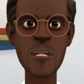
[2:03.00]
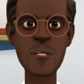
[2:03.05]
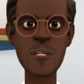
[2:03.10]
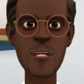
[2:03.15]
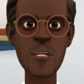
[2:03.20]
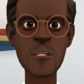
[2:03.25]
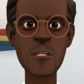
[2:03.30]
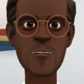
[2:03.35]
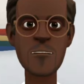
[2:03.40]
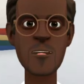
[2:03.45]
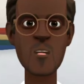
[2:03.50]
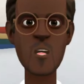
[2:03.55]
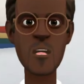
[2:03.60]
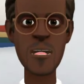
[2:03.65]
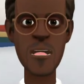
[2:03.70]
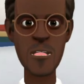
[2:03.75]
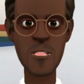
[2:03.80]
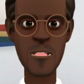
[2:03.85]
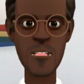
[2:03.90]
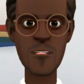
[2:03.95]
doesn't have to
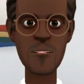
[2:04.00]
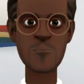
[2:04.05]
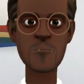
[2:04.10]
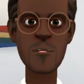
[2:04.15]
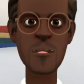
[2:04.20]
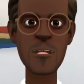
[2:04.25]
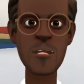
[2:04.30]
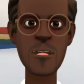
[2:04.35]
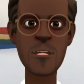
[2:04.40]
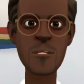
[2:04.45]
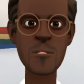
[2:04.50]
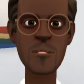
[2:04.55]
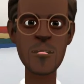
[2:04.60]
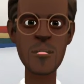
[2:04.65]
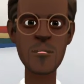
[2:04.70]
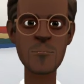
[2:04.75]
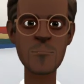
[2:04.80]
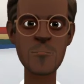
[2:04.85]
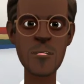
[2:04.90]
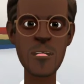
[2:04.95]
hinder FPS
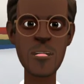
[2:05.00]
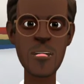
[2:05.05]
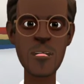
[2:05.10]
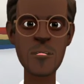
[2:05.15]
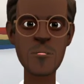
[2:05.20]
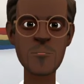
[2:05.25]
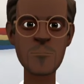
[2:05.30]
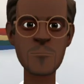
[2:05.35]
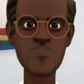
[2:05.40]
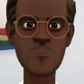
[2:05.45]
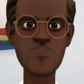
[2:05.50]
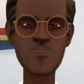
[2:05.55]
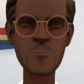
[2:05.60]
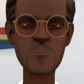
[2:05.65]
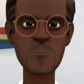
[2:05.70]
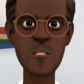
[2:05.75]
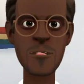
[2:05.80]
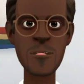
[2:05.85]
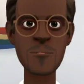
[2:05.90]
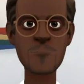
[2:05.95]
gameplays.
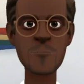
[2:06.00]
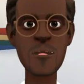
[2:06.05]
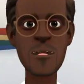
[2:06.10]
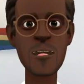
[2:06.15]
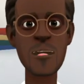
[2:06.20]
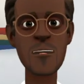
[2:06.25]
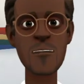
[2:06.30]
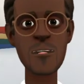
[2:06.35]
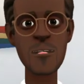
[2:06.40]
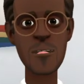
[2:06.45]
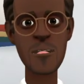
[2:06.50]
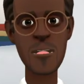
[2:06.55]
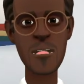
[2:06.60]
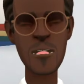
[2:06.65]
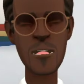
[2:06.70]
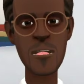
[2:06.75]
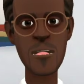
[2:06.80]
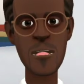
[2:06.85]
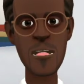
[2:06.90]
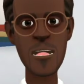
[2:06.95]
While playing
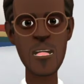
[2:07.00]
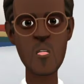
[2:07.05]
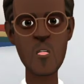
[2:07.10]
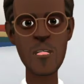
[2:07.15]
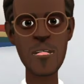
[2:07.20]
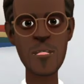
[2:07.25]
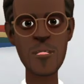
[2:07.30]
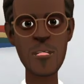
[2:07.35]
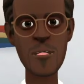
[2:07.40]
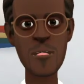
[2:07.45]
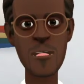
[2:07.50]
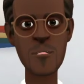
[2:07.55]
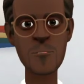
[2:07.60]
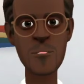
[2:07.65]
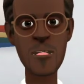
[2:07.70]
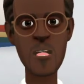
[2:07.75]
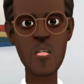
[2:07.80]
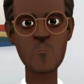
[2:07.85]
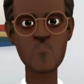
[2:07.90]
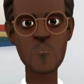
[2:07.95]
Valorant in our tests, the
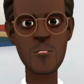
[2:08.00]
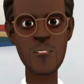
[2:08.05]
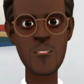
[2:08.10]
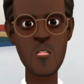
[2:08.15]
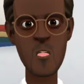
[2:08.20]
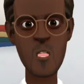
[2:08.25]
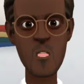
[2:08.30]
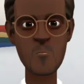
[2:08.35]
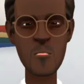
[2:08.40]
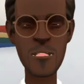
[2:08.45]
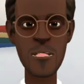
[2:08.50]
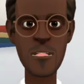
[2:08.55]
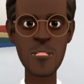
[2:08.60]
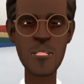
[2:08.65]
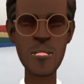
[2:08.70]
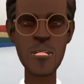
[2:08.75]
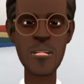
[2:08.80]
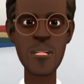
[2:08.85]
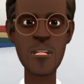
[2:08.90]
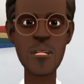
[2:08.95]
mouse performed
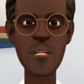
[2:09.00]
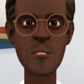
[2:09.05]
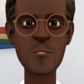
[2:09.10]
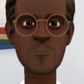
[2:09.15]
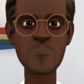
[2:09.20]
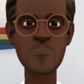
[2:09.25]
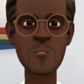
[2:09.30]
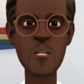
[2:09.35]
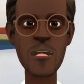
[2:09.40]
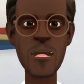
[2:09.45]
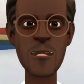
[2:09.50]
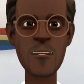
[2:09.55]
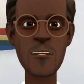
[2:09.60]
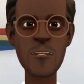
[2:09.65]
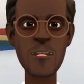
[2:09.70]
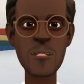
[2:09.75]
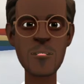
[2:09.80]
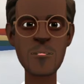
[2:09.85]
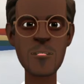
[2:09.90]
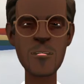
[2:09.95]
excellently, with a
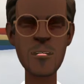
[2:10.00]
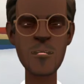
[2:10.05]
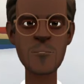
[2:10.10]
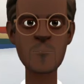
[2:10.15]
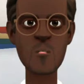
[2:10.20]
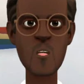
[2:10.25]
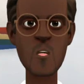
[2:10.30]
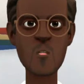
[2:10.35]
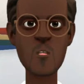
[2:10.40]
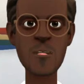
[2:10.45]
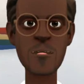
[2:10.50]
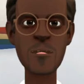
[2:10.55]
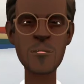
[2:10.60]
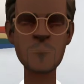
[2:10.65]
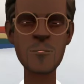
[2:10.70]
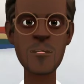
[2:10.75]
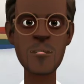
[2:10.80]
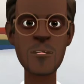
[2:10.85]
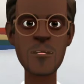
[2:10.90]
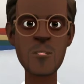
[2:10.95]
fast response
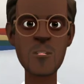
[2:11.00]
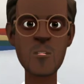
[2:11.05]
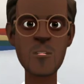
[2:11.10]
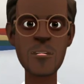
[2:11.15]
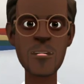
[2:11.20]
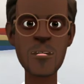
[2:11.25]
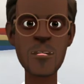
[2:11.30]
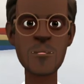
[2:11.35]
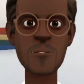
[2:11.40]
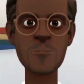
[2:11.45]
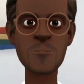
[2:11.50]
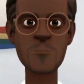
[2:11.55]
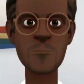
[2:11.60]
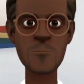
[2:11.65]
time and no lag.